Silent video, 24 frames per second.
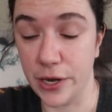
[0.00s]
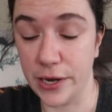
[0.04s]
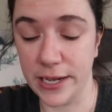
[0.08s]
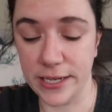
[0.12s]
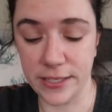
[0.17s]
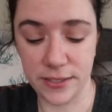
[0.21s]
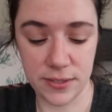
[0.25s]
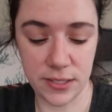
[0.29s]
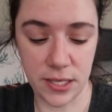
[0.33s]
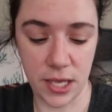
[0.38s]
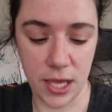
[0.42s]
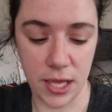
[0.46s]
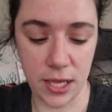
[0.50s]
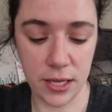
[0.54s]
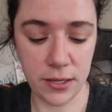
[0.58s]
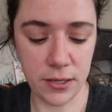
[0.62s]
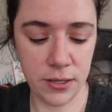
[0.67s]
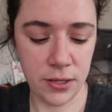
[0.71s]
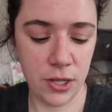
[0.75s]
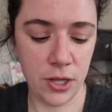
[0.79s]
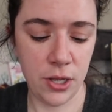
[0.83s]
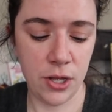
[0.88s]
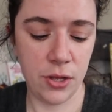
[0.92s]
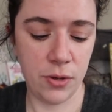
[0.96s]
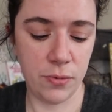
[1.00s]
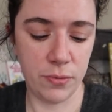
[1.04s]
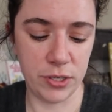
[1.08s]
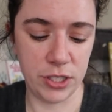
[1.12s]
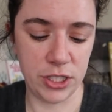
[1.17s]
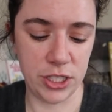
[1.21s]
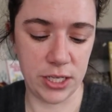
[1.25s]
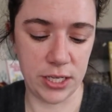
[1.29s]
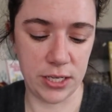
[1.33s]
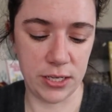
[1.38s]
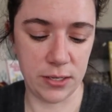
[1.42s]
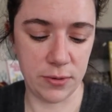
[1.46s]
the Night's King,
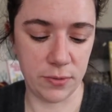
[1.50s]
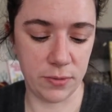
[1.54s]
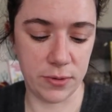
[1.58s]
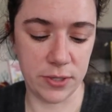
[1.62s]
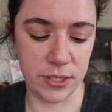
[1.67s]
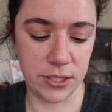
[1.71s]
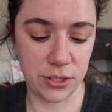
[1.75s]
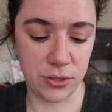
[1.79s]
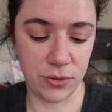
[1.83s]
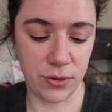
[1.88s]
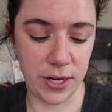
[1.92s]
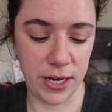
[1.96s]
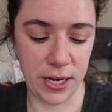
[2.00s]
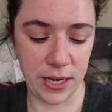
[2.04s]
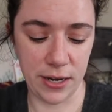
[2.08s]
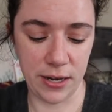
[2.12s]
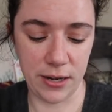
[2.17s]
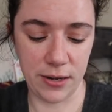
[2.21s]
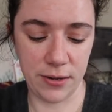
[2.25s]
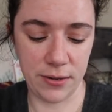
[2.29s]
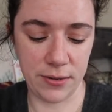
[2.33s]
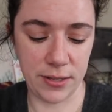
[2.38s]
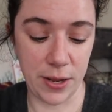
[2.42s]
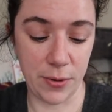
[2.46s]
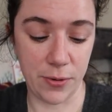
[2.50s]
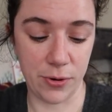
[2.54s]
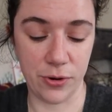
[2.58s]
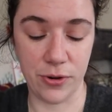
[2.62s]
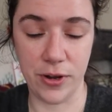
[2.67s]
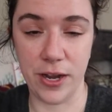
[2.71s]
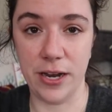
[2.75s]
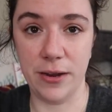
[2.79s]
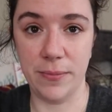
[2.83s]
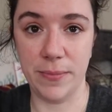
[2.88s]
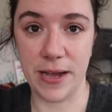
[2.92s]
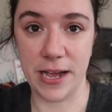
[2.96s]
which was created, they were
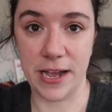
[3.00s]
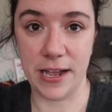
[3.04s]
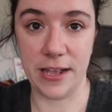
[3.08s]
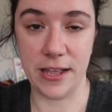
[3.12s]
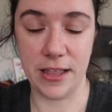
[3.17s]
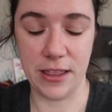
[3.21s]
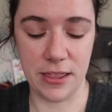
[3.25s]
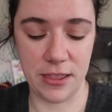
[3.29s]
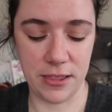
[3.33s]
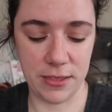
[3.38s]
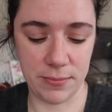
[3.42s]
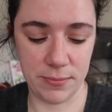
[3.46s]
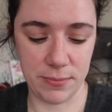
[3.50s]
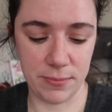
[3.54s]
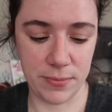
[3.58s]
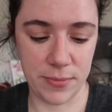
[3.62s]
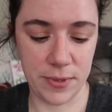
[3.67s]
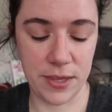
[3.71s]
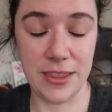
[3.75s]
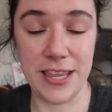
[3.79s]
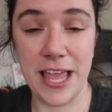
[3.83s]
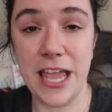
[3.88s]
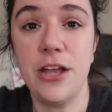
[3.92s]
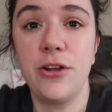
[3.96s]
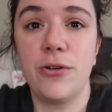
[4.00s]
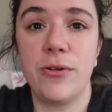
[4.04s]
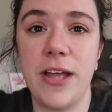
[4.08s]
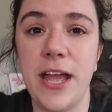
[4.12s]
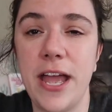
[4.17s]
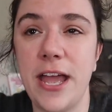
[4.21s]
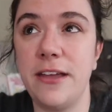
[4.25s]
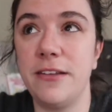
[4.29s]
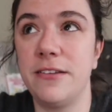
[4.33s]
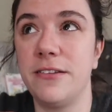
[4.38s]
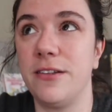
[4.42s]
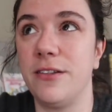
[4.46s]
created by, they
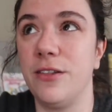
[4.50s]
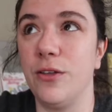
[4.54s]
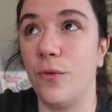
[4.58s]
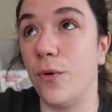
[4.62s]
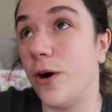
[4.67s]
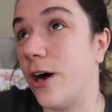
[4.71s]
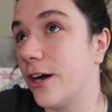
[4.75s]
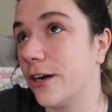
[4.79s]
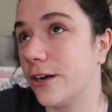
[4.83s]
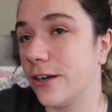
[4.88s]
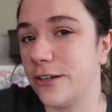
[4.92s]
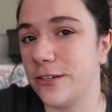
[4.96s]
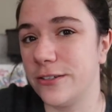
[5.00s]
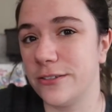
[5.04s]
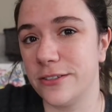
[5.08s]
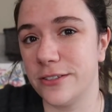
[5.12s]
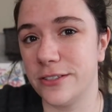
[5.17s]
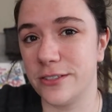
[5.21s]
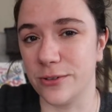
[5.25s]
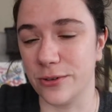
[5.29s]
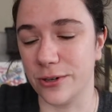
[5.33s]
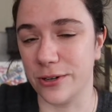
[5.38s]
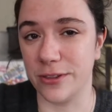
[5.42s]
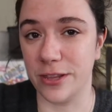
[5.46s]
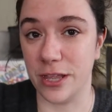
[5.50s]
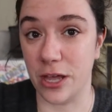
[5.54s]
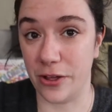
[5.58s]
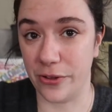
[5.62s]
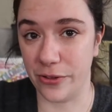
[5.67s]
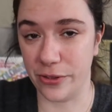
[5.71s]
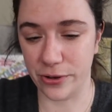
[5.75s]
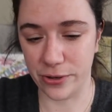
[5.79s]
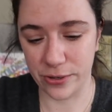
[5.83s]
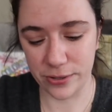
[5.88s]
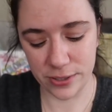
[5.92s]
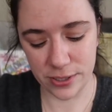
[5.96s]
create the walkers or the
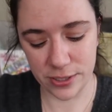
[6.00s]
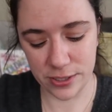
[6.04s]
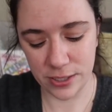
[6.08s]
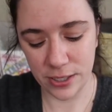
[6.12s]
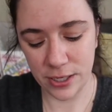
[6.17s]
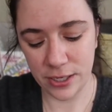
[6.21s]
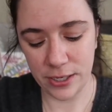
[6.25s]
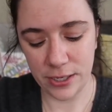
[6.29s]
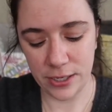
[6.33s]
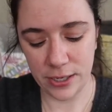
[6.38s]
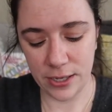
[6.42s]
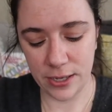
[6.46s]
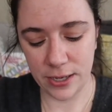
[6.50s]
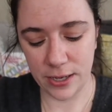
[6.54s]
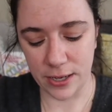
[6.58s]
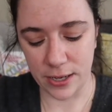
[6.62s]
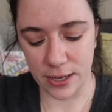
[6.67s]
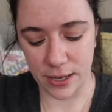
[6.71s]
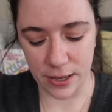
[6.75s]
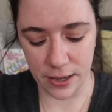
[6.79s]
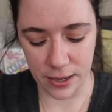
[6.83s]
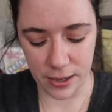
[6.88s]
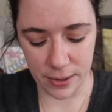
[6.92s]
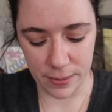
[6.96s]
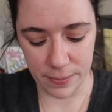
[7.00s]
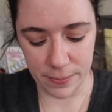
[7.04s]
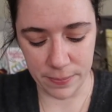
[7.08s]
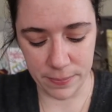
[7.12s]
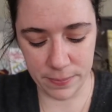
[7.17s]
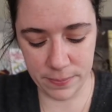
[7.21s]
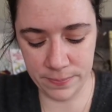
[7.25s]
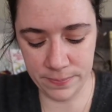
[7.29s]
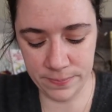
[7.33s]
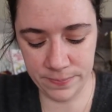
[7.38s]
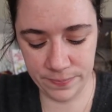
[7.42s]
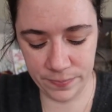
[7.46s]
others, um,
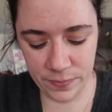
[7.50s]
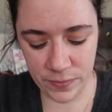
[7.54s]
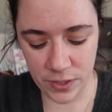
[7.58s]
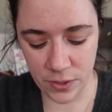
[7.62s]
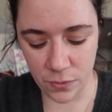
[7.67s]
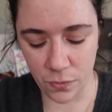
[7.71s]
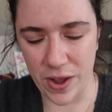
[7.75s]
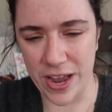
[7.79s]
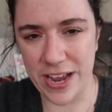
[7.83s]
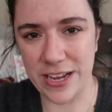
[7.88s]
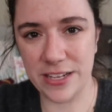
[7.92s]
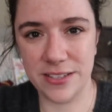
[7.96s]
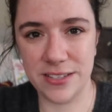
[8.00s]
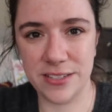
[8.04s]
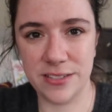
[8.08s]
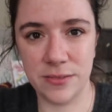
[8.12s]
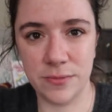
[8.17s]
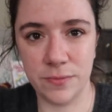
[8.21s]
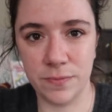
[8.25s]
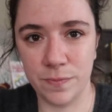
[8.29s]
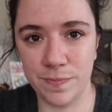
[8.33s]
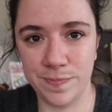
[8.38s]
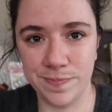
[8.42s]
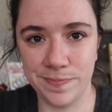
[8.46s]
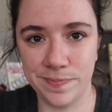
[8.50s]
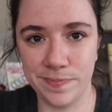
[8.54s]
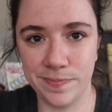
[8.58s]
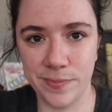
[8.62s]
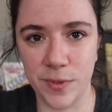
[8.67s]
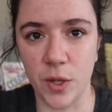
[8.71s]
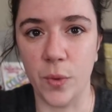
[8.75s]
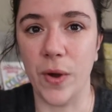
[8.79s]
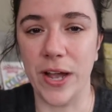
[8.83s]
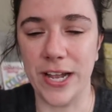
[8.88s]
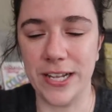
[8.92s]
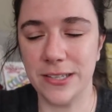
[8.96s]
whites,
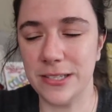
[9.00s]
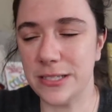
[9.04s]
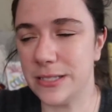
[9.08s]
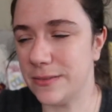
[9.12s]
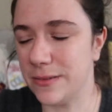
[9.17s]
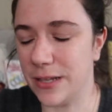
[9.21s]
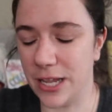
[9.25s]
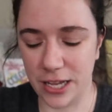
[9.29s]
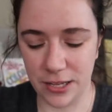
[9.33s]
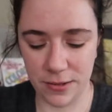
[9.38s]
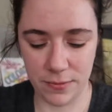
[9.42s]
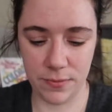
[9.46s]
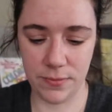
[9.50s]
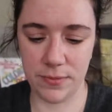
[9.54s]
the whites. They,